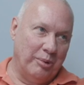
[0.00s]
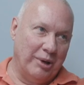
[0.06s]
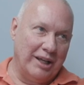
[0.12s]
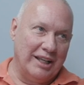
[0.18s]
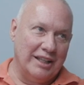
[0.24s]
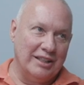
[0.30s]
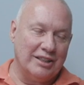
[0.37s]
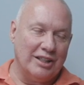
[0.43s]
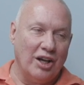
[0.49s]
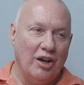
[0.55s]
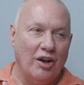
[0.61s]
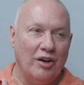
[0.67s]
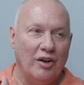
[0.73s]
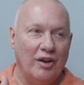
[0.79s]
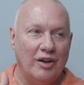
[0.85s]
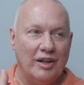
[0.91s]
But
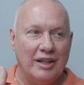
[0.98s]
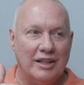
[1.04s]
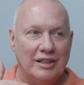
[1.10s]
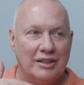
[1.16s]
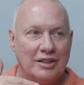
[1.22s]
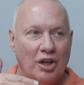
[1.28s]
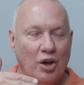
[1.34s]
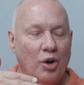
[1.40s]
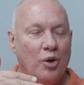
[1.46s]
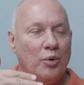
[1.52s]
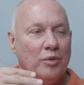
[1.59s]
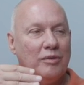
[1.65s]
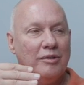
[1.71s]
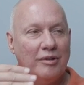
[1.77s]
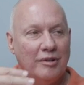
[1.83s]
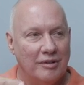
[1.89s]
his
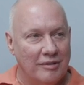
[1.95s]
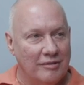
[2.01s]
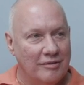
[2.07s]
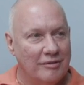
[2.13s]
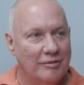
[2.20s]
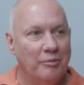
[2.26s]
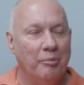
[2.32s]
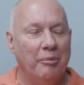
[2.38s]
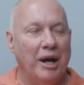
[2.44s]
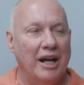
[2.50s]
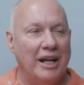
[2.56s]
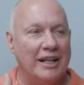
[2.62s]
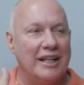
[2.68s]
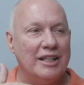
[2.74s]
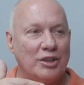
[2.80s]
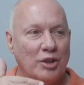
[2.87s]
own
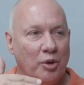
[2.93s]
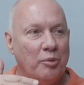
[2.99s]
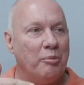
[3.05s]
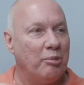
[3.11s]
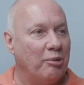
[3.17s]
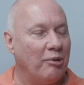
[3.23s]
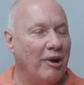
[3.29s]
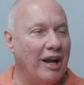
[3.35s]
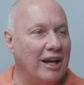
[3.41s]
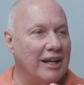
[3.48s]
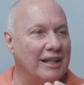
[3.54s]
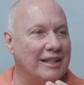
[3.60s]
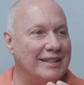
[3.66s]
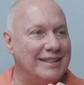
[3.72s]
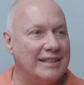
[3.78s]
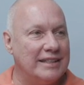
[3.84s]
mind, his own
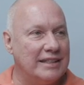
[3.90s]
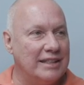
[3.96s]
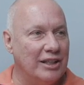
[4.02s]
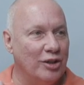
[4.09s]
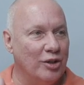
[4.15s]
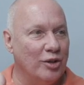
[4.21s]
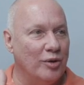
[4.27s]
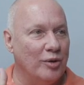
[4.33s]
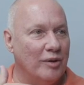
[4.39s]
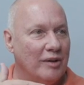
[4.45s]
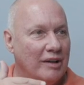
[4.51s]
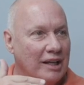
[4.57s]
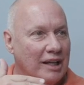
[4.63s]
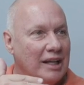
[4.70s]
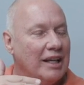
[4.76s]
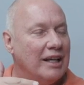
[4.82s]
pride still
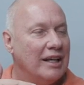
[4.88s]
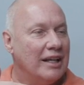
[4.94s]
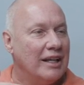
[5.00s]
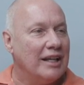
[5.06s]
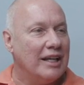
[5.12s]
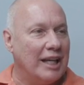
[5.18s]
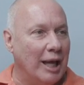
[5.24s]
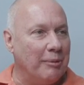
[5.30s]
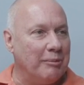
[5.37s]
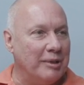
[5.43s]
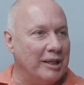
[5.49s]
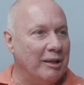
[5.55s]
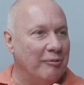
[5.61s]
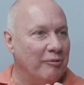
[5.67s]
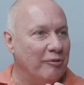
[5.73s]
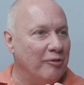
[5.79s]
kept
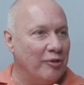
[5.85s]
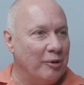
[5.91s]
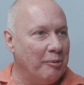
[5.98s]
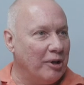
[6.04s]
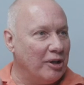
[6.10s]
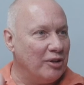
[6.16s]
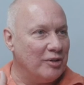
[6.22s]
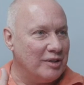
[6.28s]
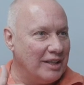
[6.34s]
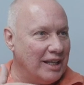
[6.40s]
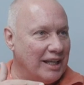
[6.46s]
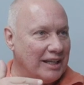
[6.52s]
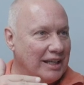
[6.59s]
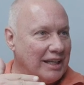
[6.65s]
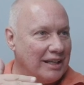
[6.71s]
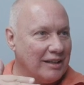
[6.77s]
him from
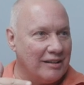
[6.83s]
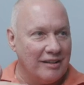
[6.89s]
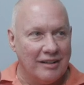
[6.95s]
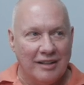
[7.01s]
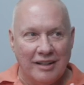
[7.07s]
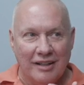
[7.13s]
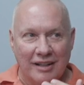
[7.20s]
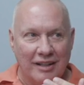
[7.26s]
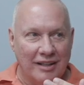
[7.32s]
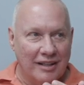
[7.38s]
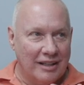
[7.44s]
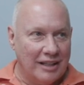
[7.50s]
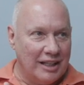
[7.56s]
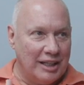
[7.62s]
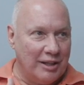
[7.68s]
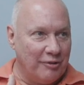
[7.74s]
understanding
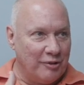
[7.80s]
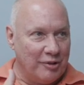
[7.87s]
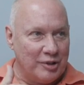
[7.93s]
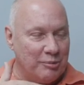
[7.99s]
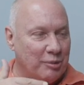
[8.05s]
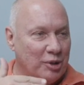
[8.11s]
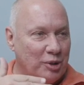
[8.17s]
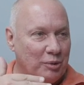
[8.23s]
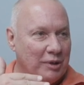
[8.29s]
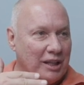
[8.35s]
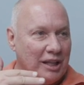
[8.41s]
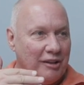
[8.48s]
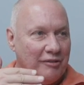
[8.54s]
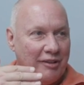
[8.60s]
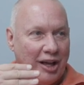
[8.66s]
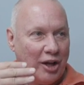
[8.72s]
the difference
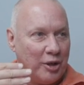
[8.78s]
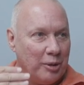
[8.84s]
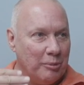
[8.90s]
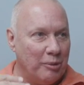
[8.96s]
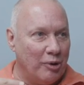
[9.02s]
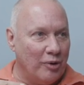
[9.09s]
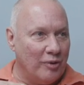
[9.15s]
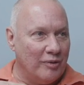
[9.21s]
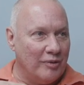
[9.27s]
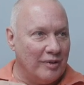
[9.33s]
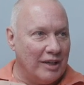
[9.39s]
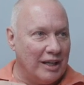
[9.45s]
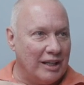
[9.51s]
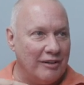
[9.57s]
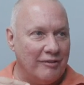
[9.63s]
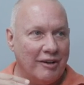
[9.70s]
between the valuable
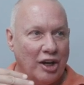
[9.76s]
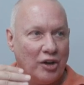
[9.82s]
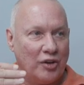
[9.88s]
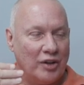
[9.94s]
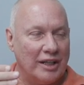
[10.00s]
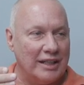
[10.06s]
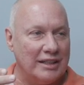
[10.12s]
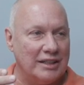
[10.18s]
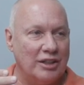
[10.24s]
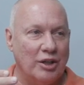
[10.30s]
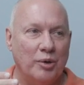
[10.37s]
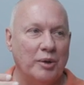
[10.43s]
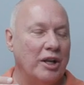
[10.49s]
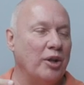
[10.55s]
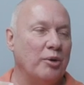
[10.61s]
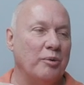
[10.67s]
and the valueless.
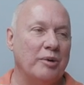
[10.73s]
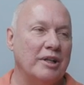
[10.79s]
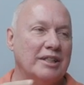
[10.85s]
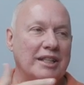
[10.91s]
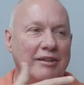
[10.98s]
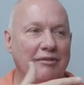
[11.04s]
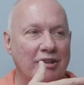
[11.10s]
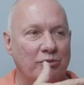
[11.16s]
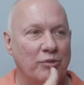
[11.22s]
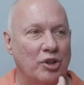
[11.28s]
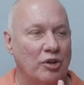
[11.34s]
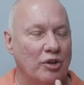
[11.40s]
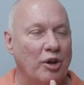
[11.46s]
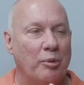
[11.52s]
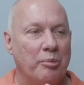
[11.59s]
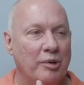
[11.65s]
So in other words, even when
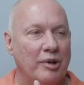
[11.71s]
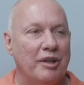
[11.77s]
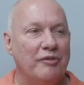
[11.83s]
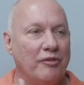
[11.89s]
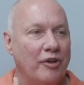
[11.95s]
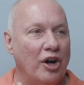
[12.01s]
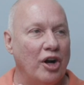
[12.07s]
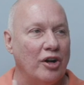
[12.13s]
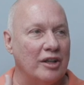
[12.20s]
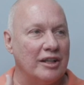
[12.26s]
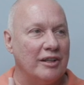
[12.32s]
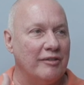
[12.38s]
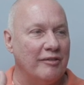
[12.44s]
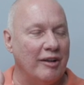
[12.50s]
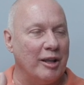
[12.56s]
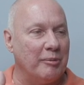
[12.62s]
you go pretty far in the
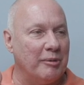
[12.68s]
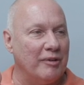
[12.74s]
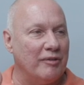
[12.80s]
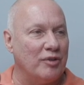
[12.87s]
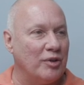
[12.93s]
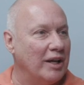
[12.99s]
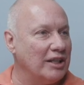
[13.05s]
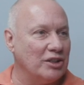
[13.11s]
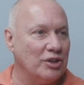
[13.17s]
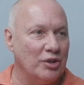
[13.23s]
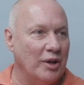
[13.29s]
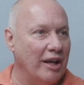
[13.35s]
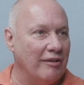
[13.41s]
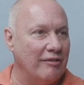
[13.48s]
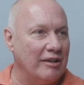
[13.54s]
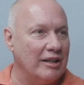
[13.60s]
development of trust, you
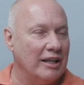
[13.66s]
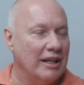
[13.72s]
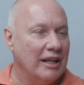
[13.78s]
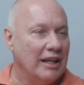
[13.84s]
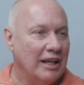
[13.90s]
haven't